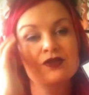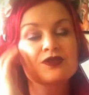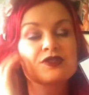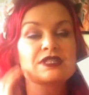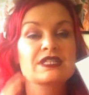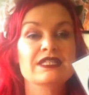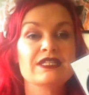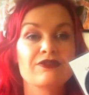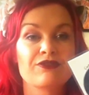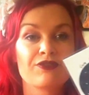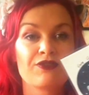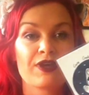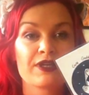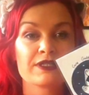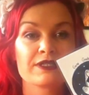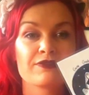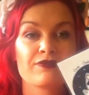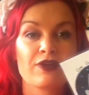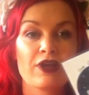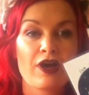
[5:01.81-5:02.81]
obviously different
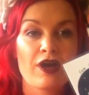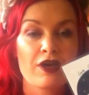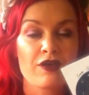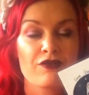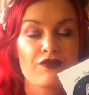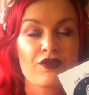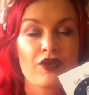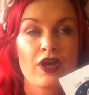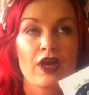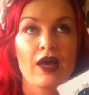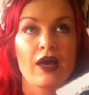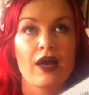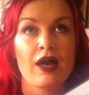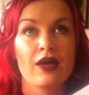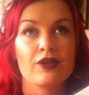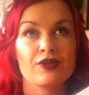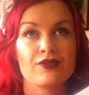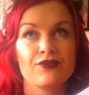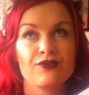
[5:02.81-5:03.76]
phases of life and